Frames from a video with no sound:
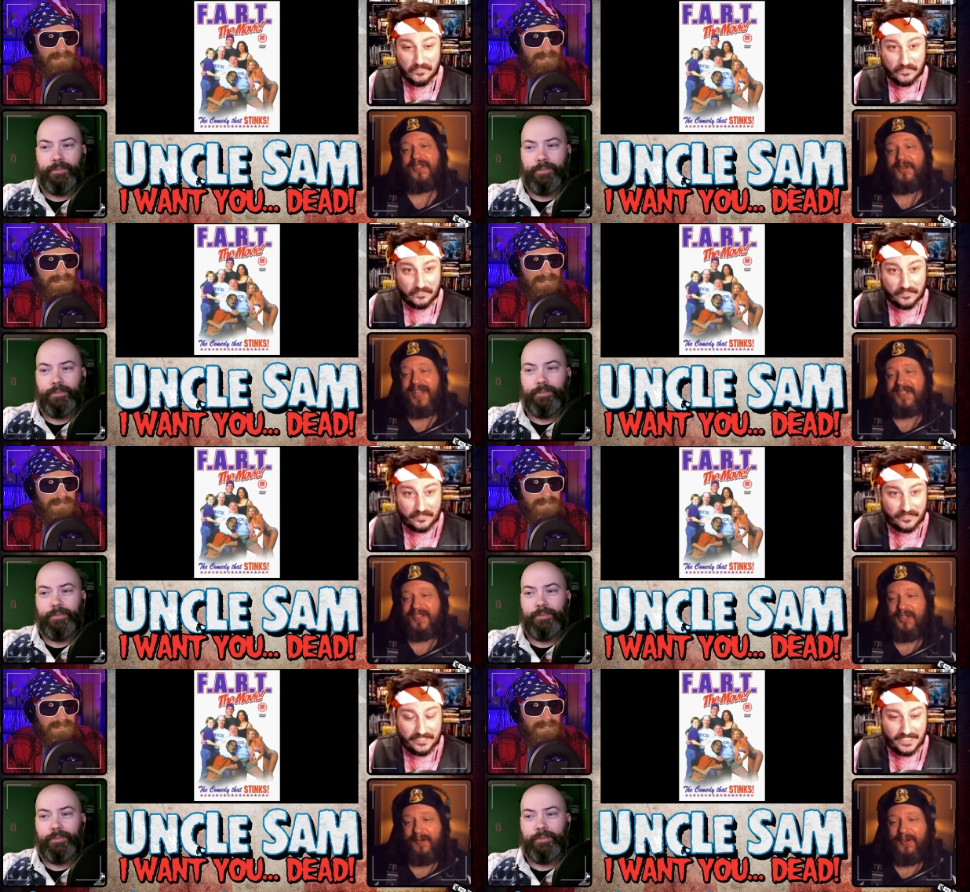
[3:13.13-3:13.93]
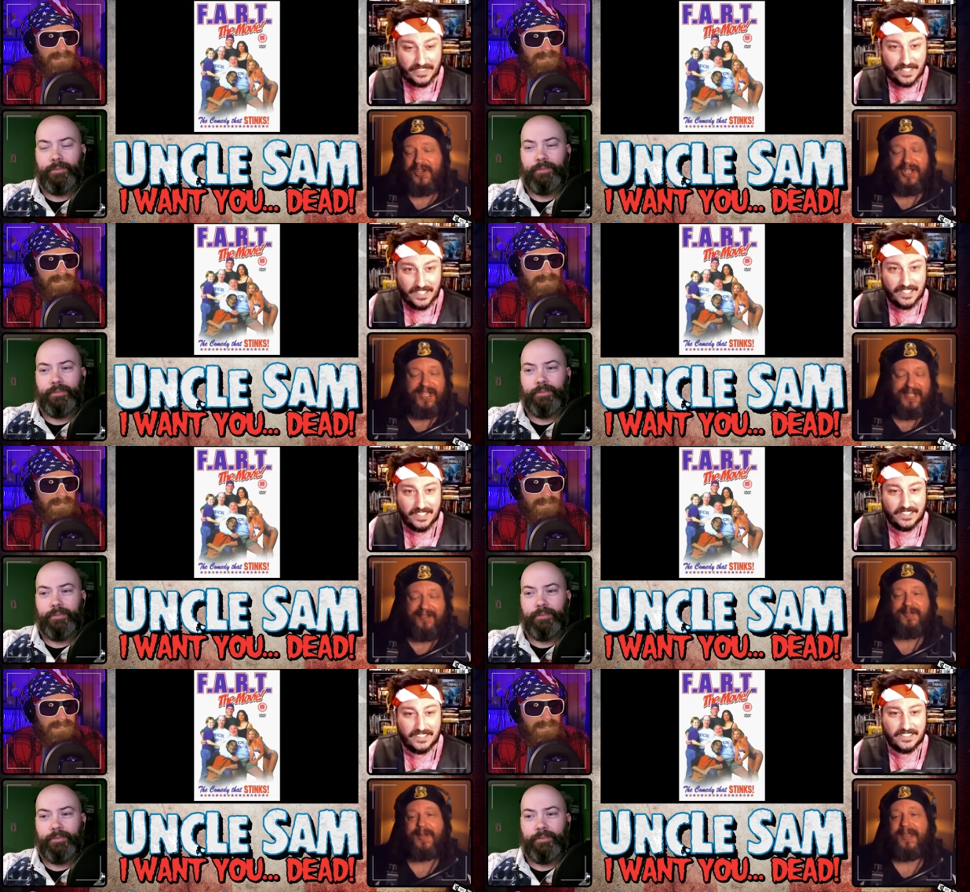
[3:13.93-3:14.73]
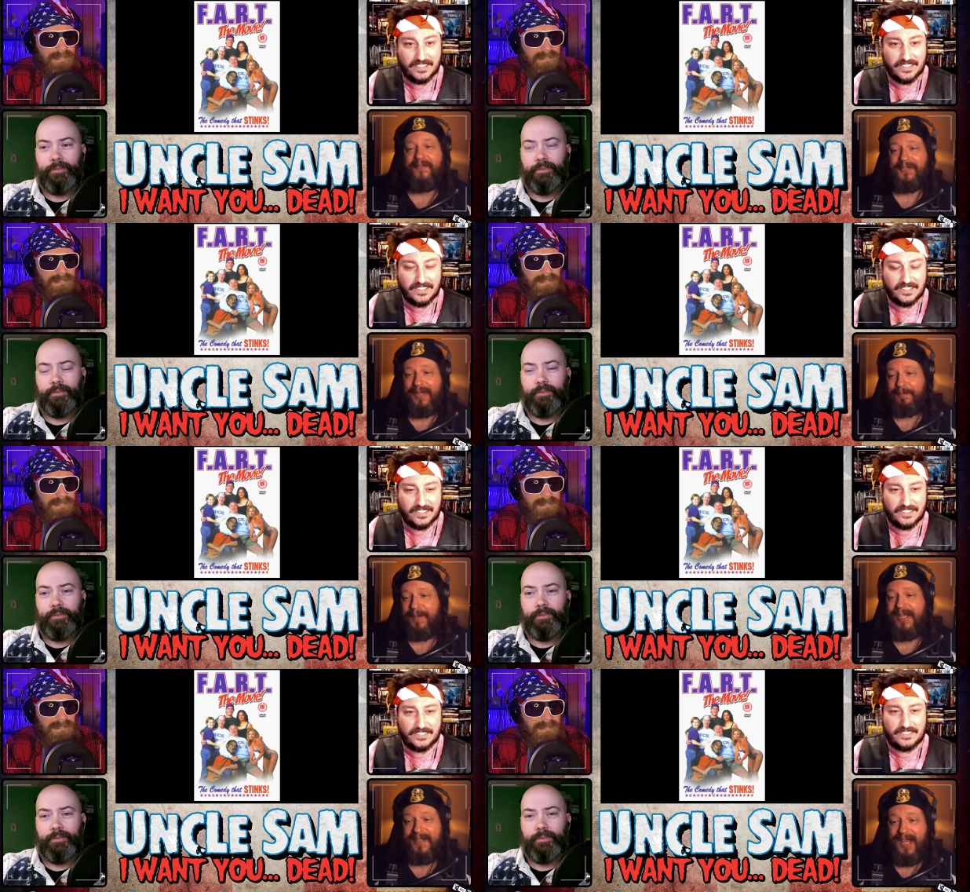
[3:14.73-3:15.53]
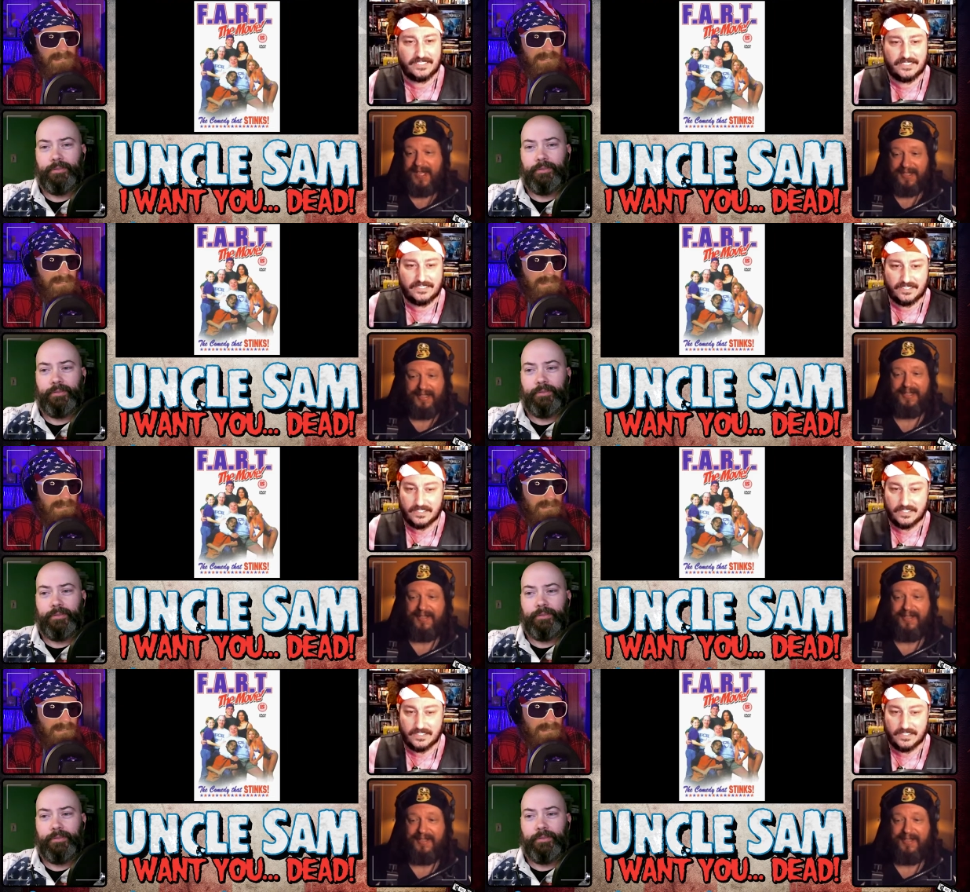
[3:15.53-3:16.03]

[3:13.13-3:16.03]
Speaker 1: the two thousand two version because I was about to flip my desk.